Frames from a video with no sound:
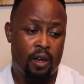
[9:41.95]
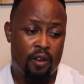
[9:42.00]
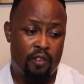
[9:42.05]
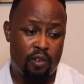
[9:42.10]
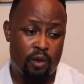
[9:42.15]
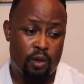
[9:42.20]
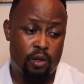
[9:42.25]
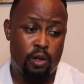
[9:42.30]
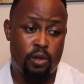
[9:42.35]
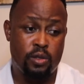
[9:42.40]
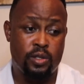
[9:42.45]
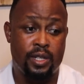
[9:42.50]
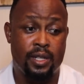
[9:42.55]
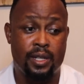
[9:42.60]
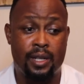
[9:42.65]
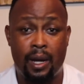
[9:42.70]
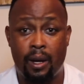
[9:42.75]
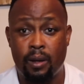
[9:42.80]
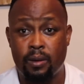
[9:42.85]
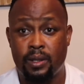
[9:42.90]
For close
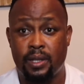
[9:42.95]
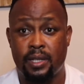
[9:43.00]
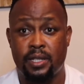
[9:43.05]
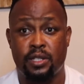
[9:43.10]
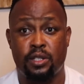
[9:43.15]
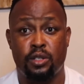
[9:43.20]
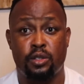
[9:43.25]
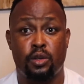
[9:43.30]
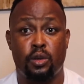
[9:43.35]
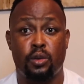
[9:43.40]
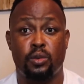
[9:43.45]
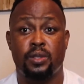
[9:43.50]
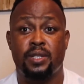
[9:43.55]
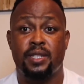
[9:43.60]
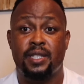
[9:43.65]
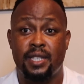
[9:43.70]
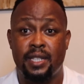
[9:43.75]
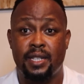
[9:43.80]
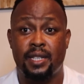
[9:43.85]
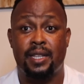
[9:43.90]
encounters, you don't
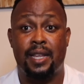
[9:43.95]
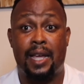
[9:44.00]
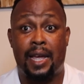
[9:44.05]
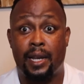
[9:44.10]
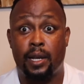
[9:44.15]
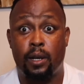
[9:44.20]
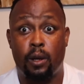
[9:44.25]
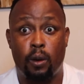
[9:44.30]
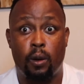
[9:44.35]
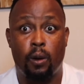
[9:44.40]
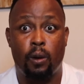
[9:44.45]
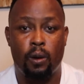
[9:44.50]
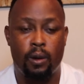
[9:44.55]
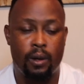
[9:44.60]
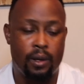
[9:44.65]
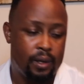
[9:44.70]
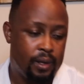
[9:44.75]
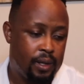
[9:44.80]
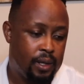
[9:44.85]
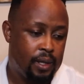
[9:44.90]
sit that long.